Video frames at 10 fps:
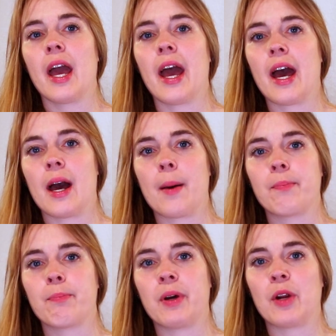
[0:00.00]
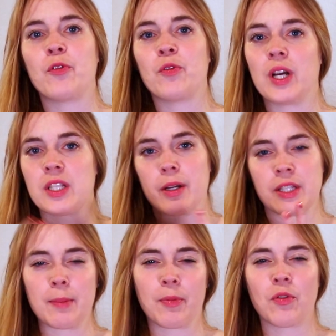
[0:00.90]
But as I
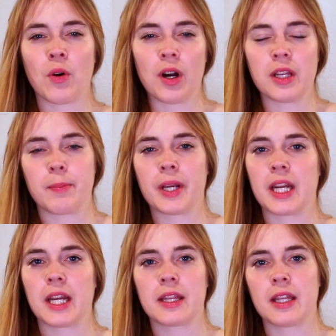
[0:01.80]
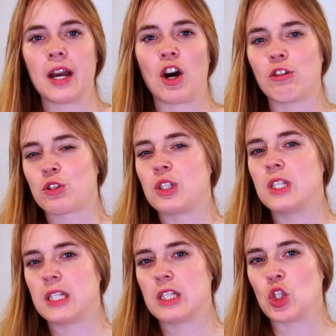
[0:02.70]
said before in the beginning, I also
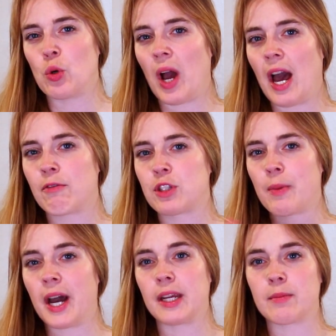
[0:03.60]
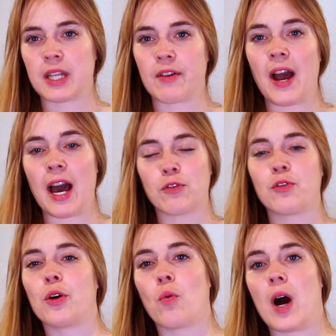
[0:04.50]
do have some items that I've had
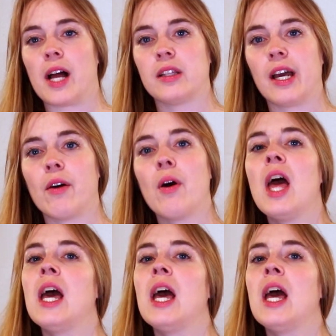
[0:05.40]
for a while now.